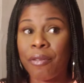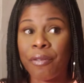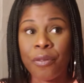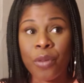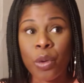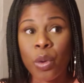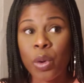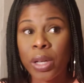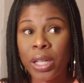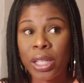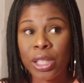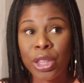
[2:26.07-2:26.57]

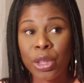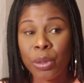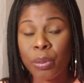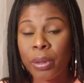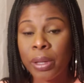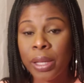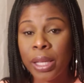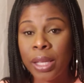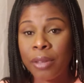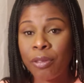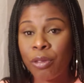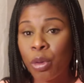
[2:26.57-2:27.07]

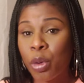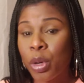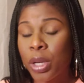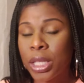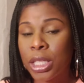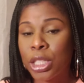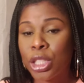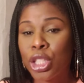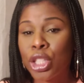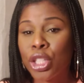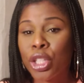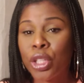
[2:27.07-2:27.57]
43,
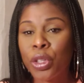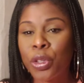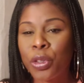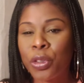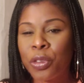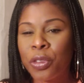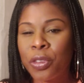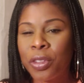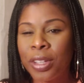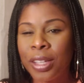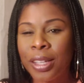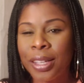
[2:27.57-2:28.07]

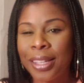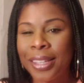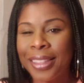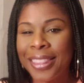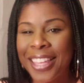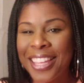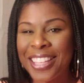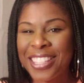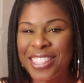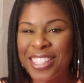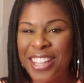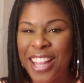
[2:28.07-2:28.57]
42,
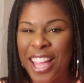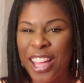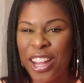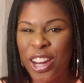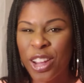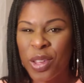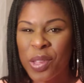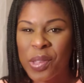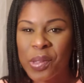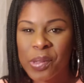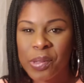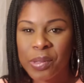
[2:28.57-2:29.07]
that's not
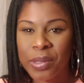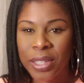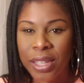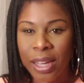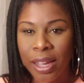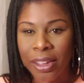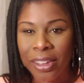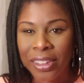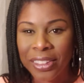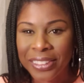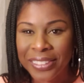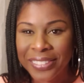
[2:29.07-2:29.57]
old,
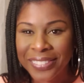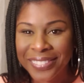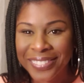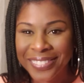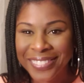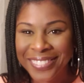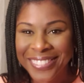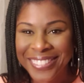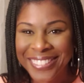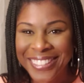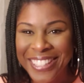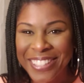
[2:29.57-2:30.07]
y'all.
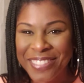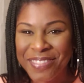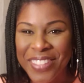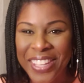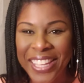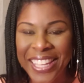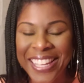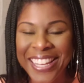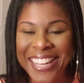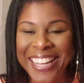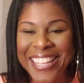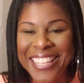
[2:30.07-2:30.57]
I
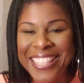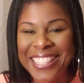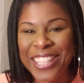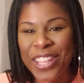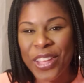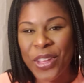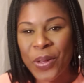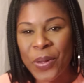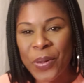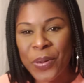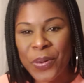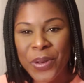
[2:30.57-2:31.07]
mean, it's
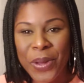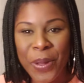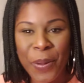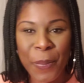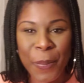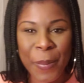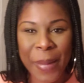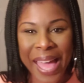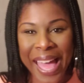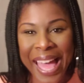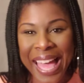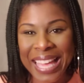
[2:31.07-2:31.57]
old in
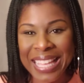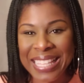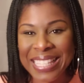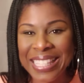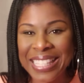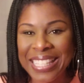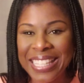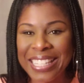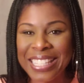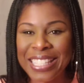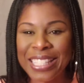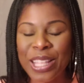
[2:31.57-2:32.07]

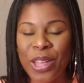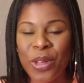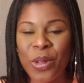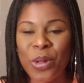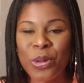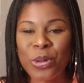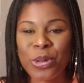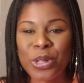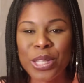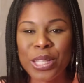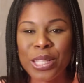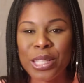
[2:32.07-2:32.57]
boxing, it's
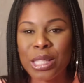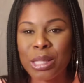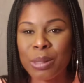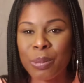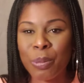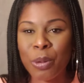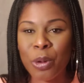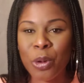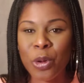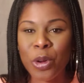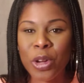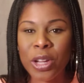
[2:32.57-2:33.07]
old in
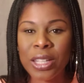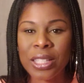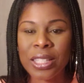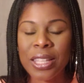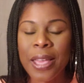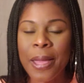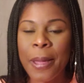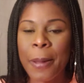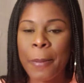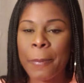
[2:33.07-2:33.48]
sports,